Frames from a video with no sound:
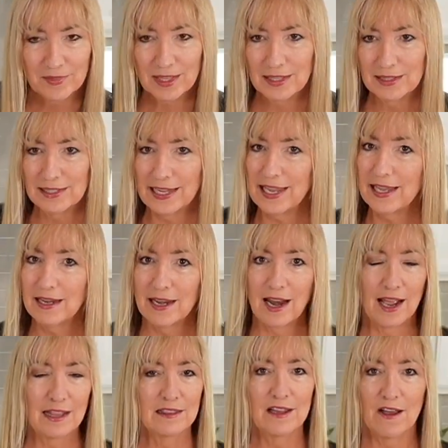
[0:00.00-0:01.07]
Leanne and
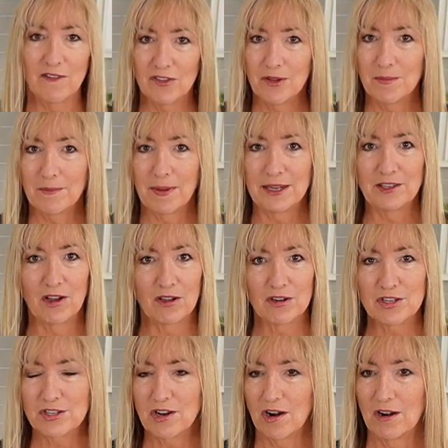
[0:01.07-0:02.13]
I love them. My daughter
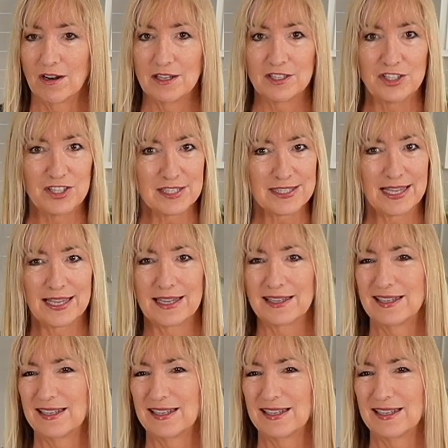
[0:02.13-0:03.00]
Scarlett, she's like,